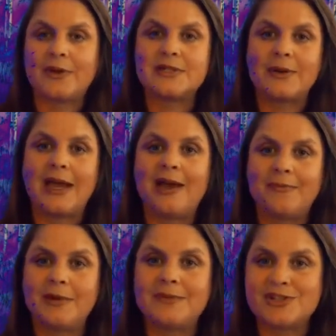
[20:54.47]
do I have
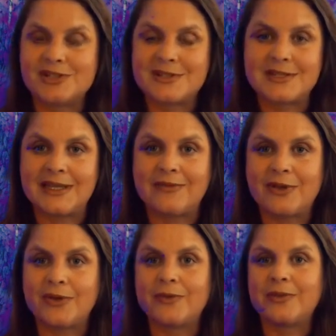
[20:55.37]
permission to give
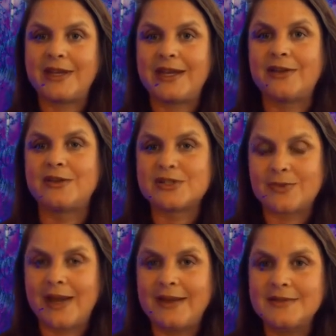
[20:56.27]
you the healer's
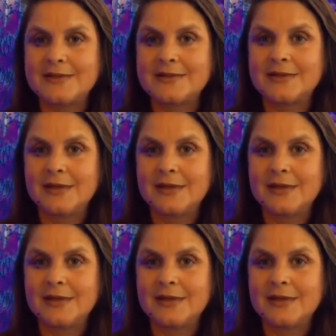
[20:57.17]
rite?